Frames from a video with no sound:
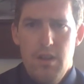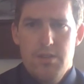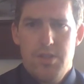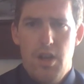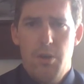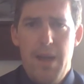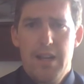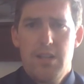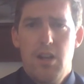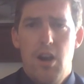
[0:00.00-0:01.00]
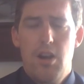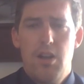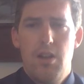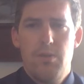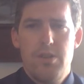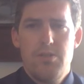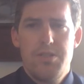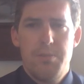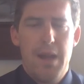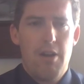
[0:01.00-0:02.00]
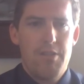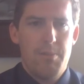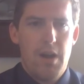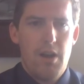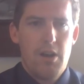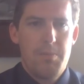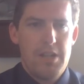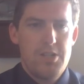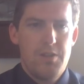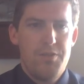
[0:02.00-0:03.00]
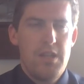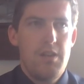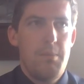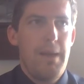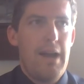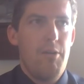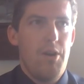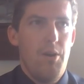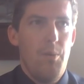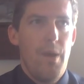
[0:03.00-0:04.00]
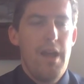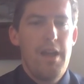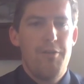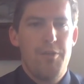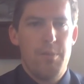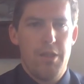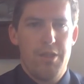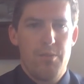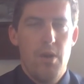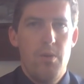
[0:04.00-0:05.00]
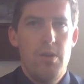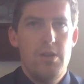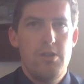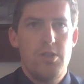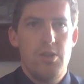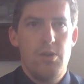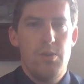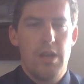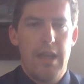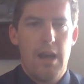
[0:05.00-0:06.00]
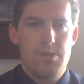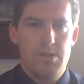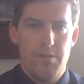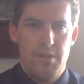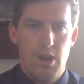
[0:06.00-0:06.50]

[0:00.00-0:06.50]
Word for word: So Magna Carta reduced the power of the monarch by shifting power away from the throne to the Council of